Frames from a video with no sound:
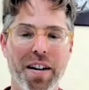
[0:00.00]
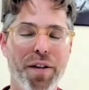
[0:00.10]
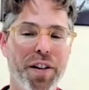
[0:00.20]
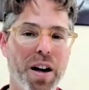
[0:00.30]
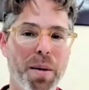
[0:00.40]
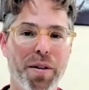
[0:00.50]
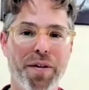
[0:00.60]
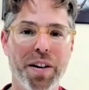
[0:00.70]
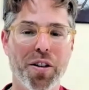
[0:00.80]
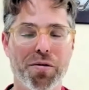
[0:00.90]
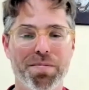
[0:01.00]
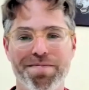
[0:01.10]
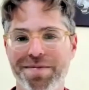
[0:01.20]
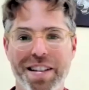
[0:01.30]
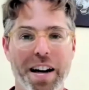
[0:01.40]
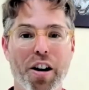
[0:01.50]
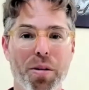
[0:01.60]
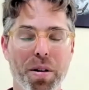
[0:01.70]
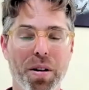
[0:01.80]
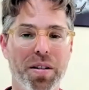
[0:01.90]
Oftentimes it feels
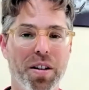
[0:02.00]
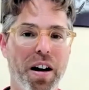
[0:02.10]
terrible,